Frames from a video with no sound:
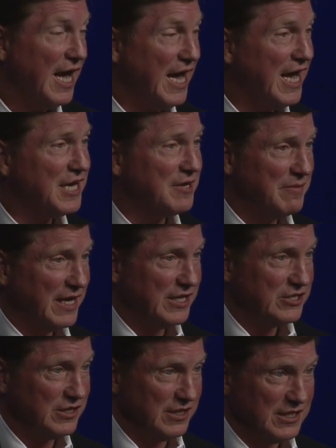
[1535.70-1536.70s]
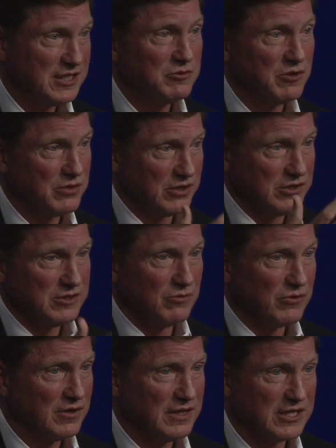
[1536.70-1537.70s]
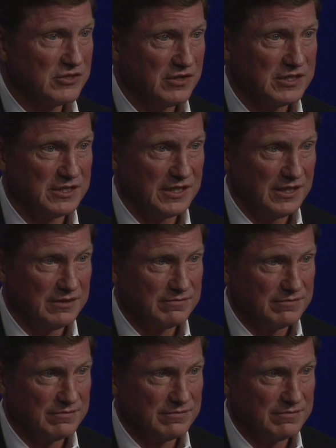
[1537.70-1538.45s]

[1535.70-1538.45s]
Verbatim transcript: And imagine this, we'll produce more electricity.